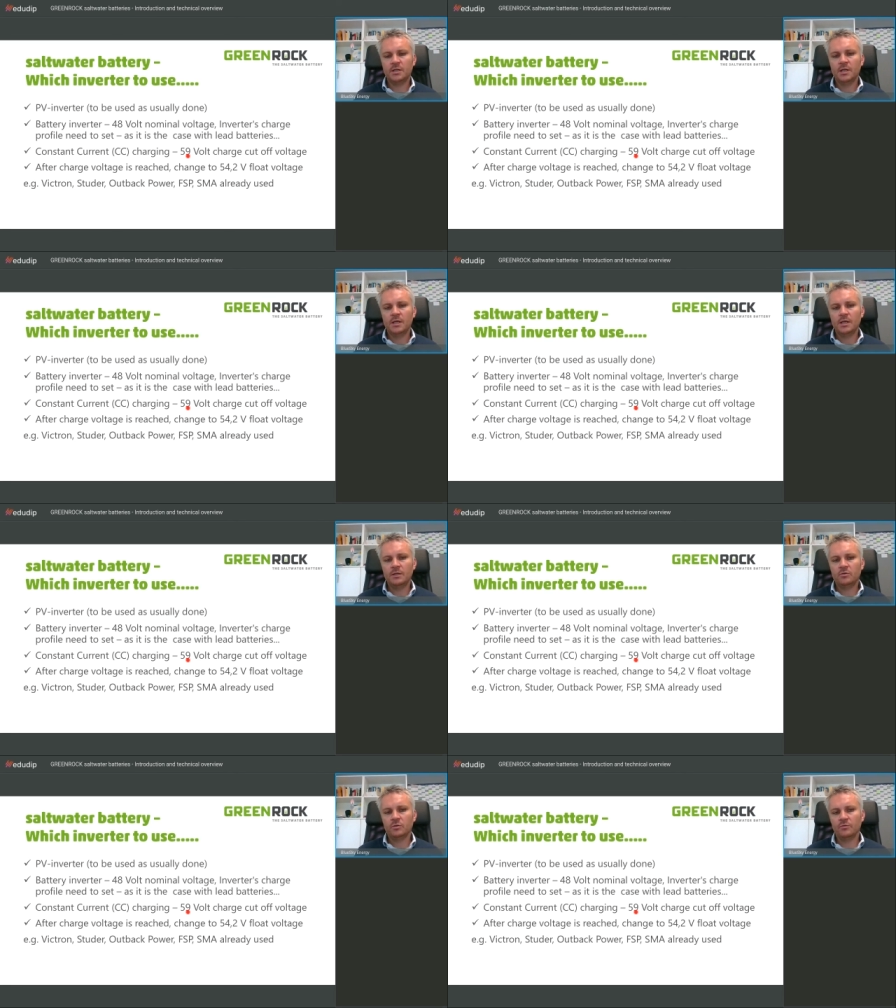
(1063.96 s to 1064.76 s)

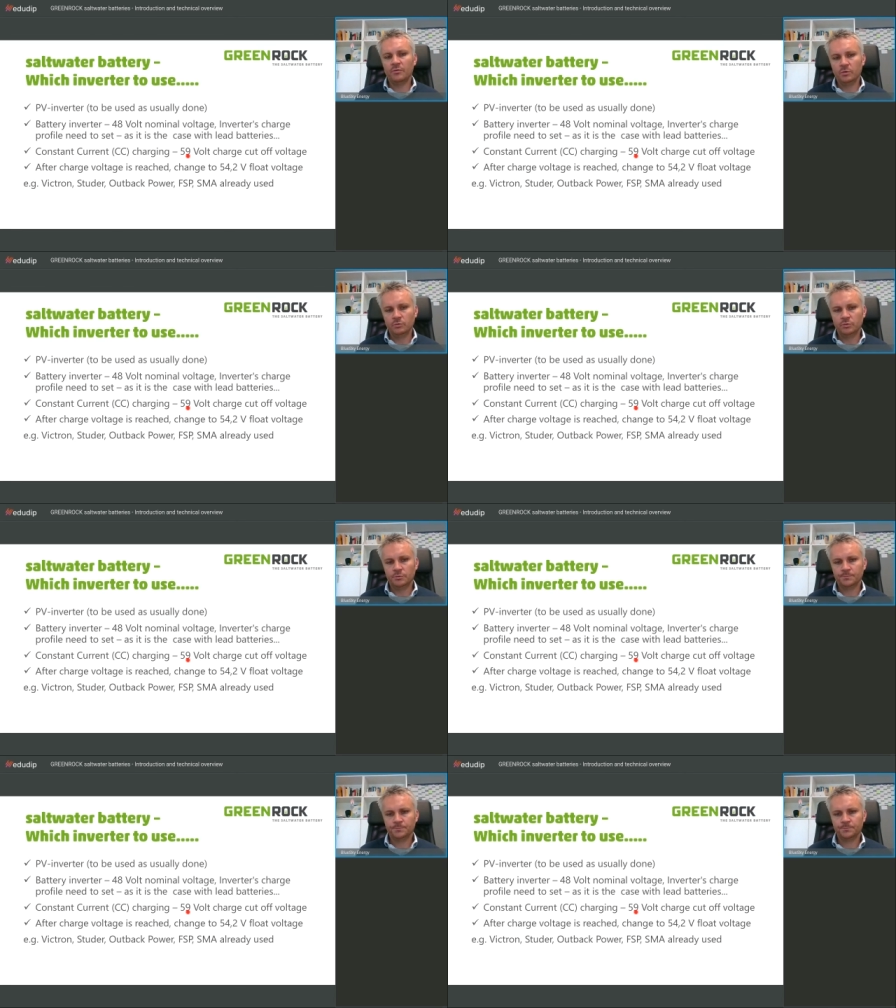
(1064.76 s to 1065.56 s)
And Studa is even
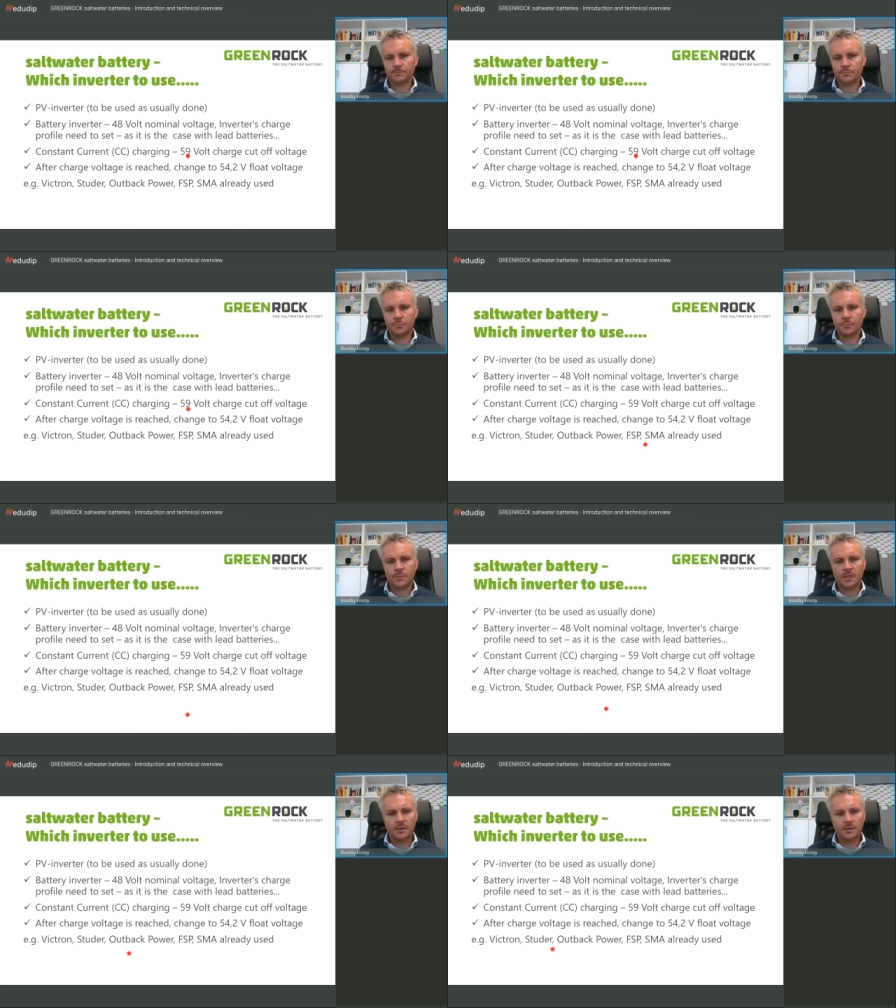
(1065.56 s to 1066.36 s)
mentioned here,
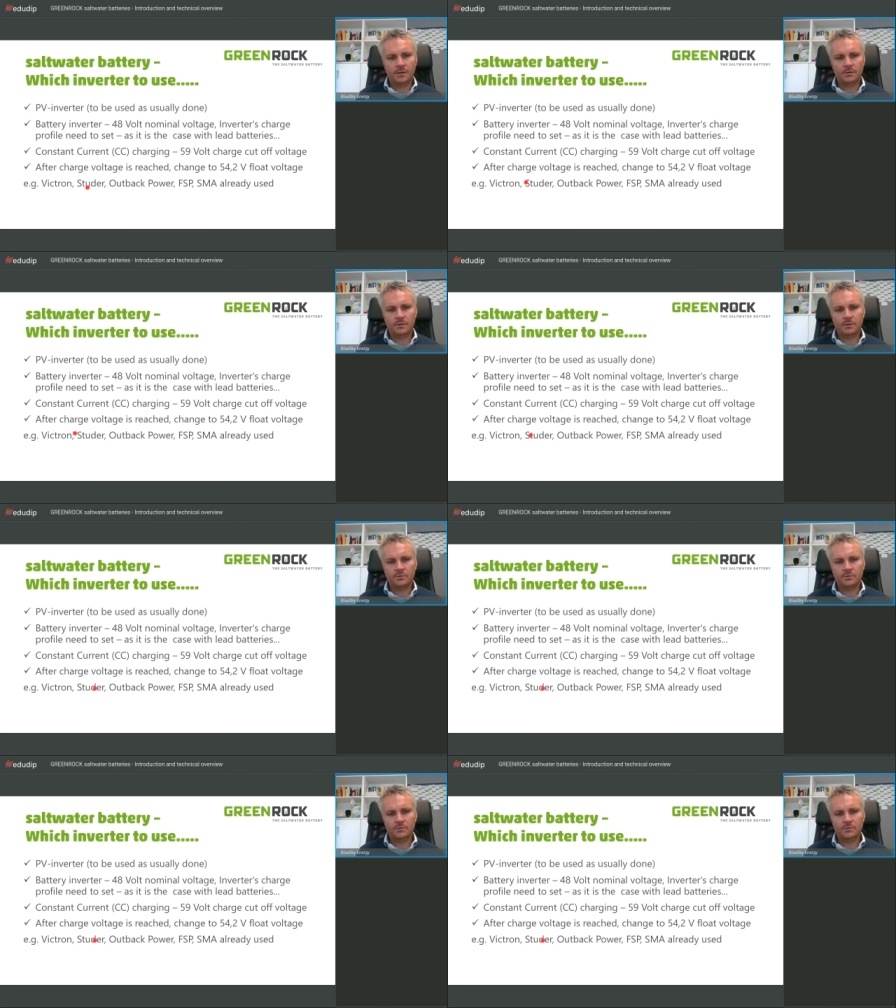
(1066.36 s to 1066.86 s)
hot by power.